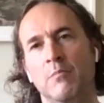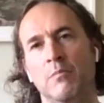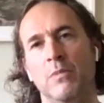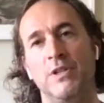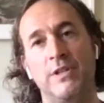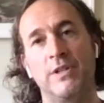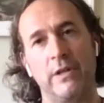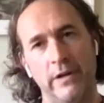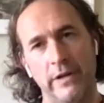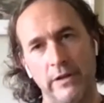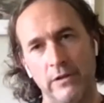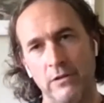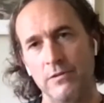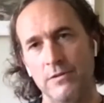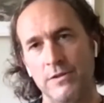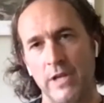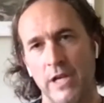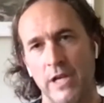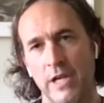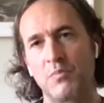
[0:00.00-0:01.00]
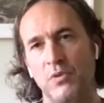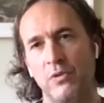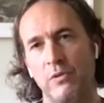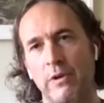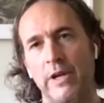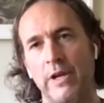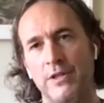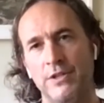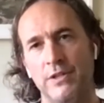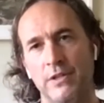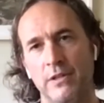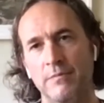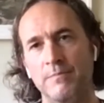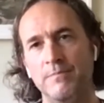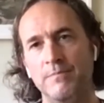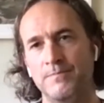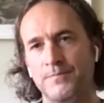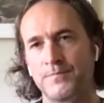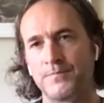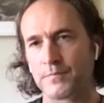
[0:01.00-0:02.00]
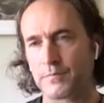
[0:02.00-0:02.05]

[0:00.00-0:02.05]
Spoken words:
materials exploration,